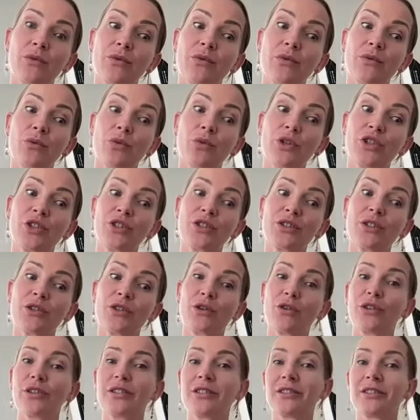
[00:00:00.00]
which is
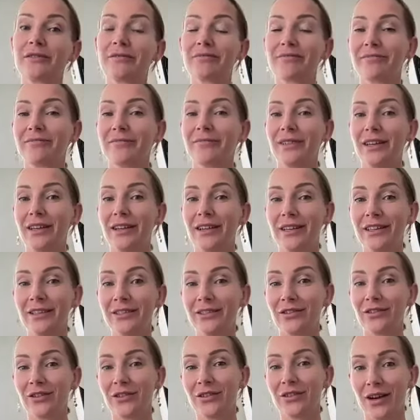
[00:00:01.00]
not
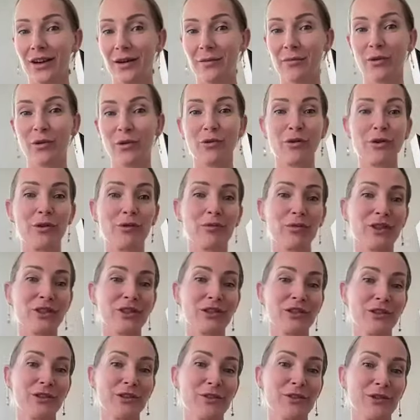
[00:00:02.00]
Instagram or which
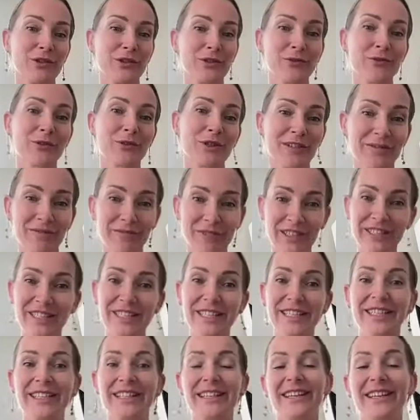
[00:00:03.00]
is not social
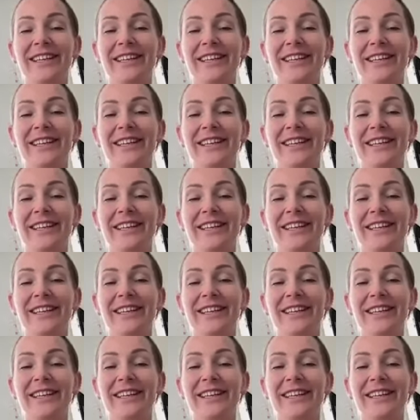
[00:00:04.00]
media,